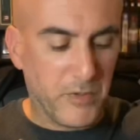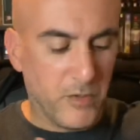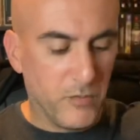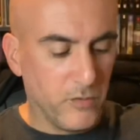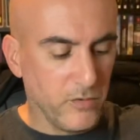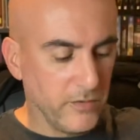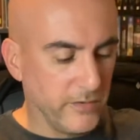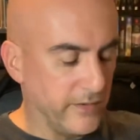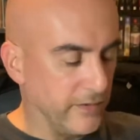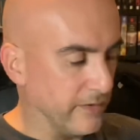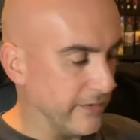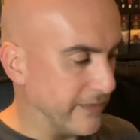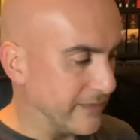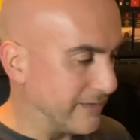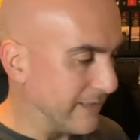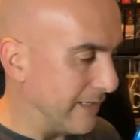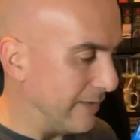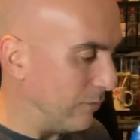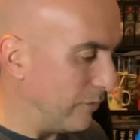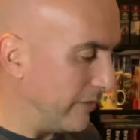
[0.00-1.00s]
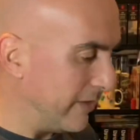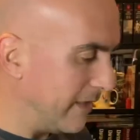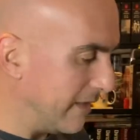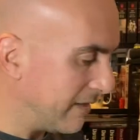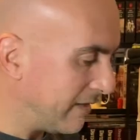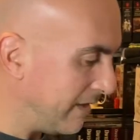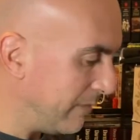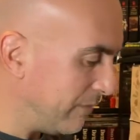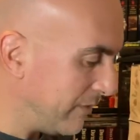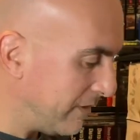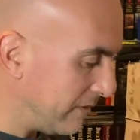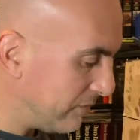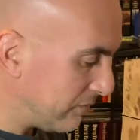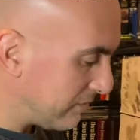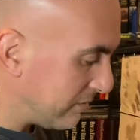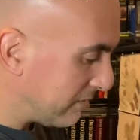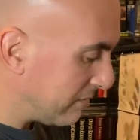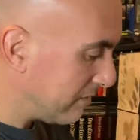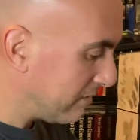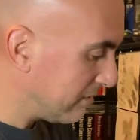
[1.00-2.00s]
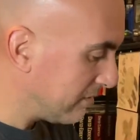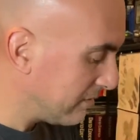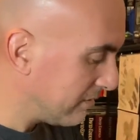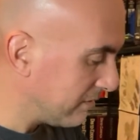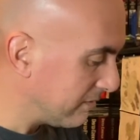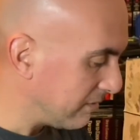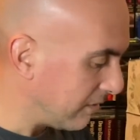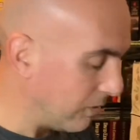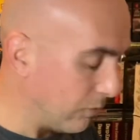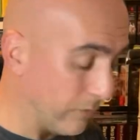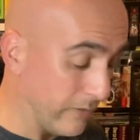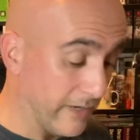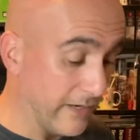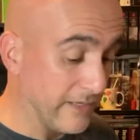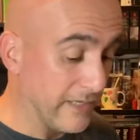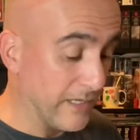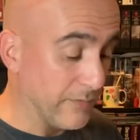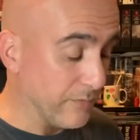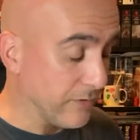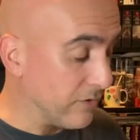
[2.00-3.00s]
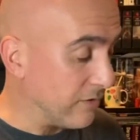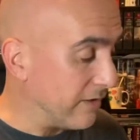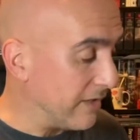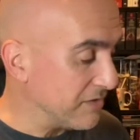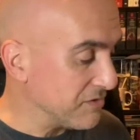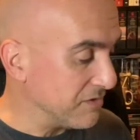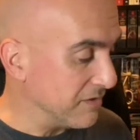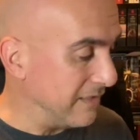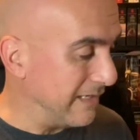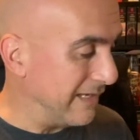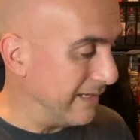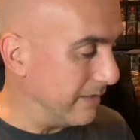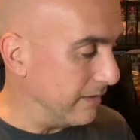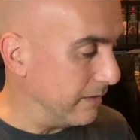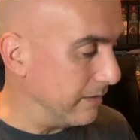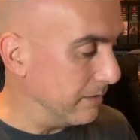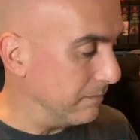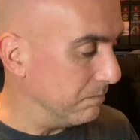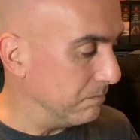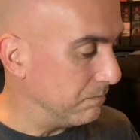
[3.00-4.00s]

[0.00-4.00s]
I really liked that when that came out, or when I came across it at